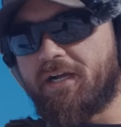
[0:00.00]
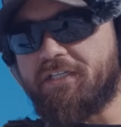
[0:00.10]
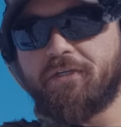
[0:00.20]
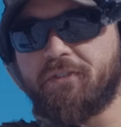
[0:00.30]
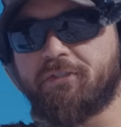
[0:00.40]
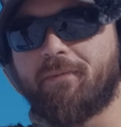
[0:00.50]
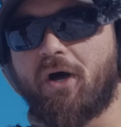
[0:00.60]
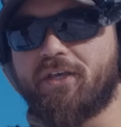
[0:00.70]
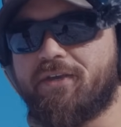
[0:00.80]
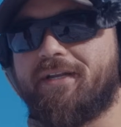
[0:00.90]
or too
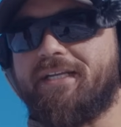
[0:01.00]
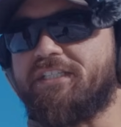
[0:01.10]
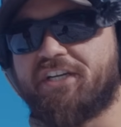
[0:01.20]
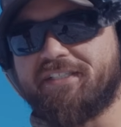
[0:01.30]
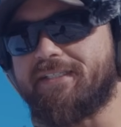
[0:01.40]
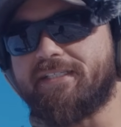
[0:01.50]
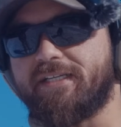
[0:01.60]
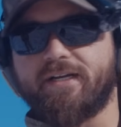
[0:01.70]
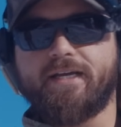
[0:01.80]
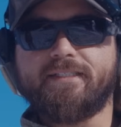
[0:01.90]
small. You can adjust it to
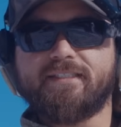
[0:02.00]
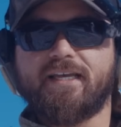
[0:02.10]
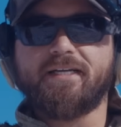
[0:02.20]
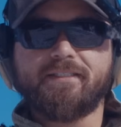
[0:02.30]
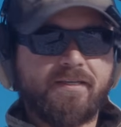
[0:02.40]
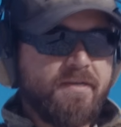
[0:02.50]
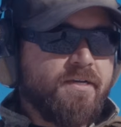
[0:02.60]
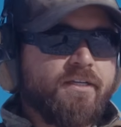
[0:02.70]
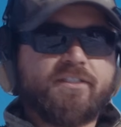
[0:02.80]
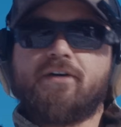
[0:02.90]
your head size.
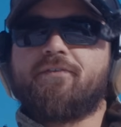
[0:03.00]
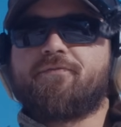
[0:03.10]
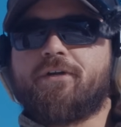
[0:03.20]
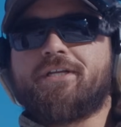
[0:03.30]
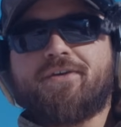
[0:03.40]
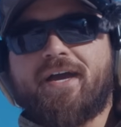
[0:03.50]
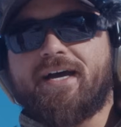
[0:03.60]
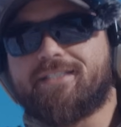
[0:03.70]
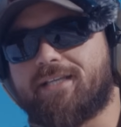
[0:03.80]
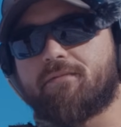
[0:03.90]
So for you
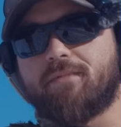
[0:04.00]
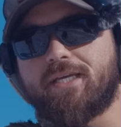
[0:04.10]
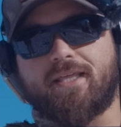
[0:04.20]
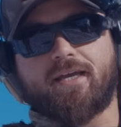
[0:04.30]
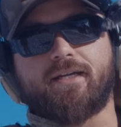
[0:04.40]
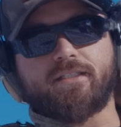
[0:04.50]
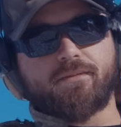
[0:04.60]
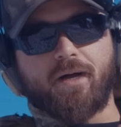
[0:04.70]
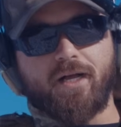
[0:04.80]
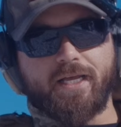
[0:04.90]
guys like me that got a
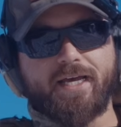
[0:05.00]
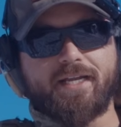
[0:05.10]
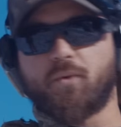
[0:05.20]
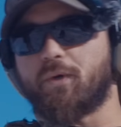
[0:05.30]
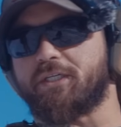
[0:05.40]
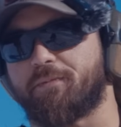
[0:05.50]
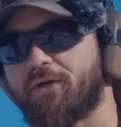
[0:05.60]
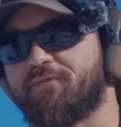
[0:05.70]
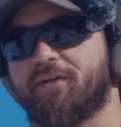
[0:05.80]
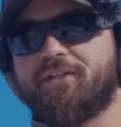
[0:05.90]
small head, it works
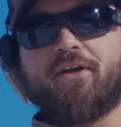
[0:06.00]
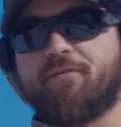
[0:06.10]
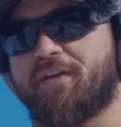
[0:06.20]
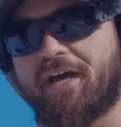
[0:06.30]
perfectly. Or if you